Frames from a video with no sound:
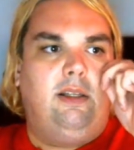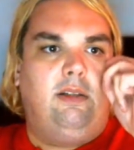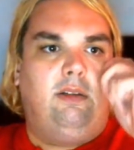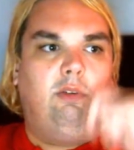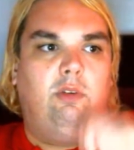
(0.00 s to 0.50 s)

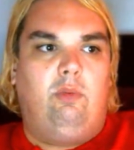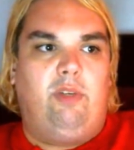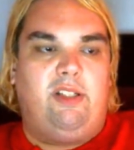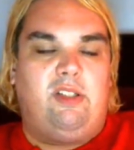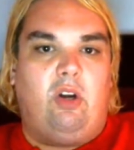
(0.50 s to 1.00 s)
when it
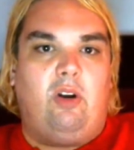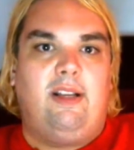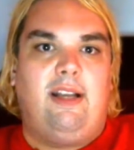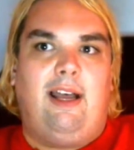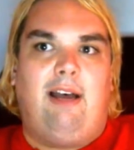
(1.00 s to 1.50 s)
started,
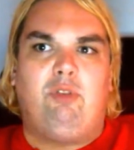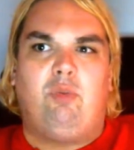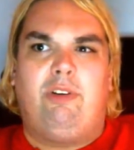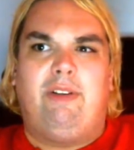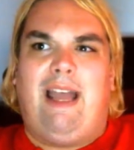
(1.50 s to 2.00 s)
I, I was
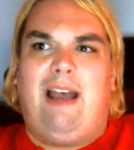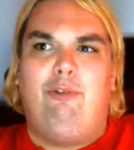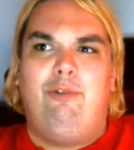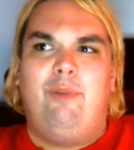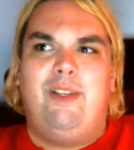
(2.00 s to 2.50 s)
wondering how
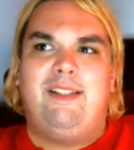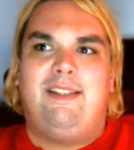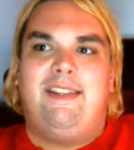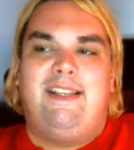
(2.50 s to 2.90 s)
is this